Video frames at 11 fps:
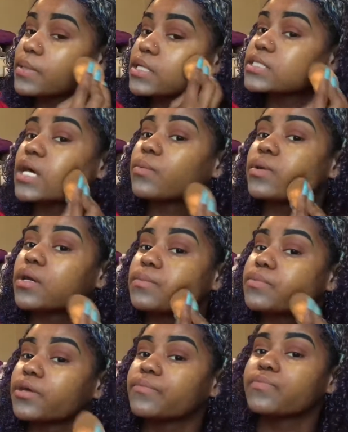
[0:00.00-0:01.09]
because I went
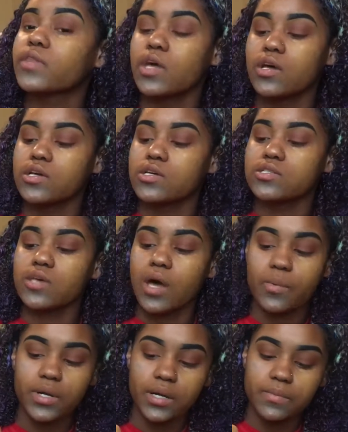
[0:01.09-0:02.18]
up there. So I
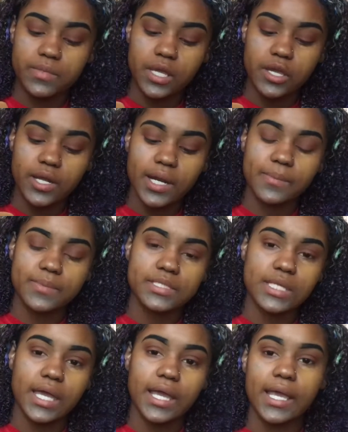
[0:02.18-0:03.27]
went up there and I was
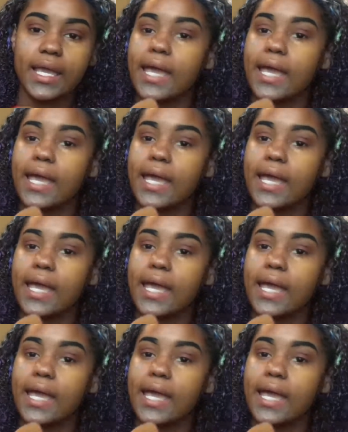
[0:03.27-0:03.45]
like,